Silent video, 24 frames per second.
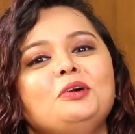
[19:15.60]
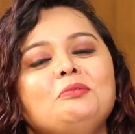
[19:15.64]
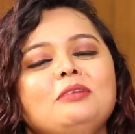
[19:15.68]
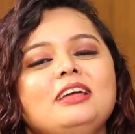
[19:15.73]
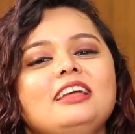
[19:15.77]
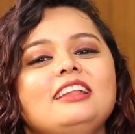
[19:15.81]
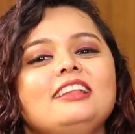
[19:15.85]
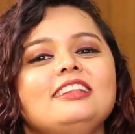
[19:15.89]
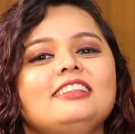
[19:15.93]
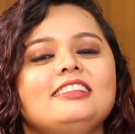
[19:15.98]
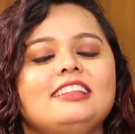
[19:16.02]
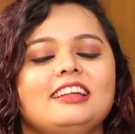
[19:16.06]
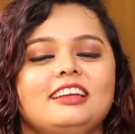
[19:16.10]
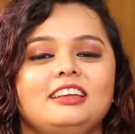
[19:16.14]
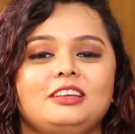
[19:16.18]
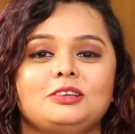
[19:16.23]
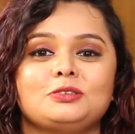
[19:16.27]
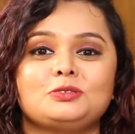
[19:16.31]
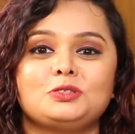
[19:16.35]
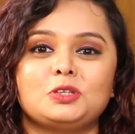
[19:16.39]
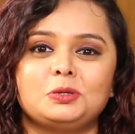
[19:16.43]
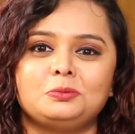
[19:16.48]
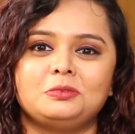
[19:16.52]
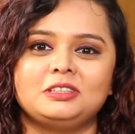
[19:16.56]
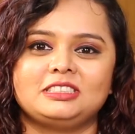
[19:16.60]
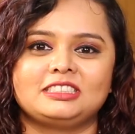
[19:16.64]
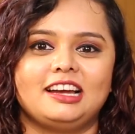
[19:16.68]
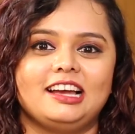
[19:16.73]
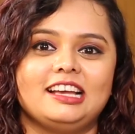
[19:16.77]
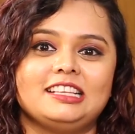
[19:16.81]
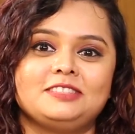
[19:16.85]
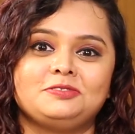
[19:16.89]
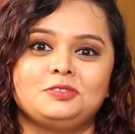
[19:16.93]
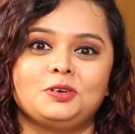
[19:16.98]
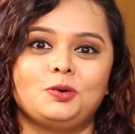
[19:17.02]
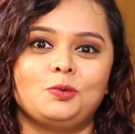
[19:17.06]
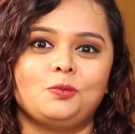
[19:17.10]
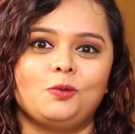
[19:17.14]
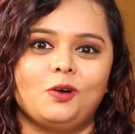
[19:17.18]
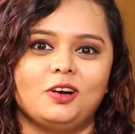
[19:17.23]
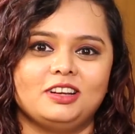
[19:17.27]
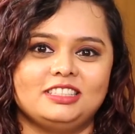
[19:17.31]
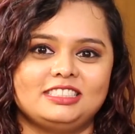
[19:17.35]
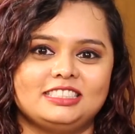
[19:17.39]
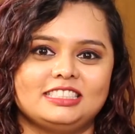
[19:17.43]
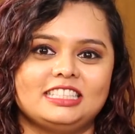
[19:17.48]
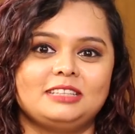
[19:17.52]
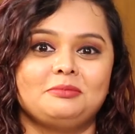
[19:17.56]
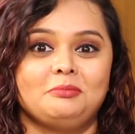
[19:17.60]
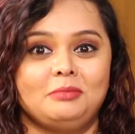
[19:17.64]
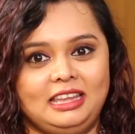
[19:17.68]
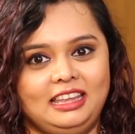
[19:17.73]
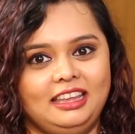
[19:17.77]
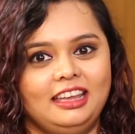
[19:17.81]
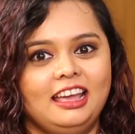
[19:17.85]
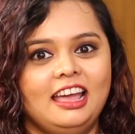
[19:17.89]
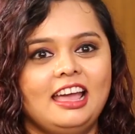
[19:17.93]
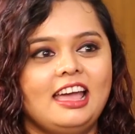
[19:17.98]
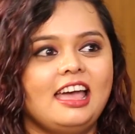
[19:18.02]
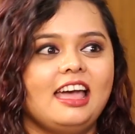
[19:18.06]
Urmin. Thank you so much guys for watching me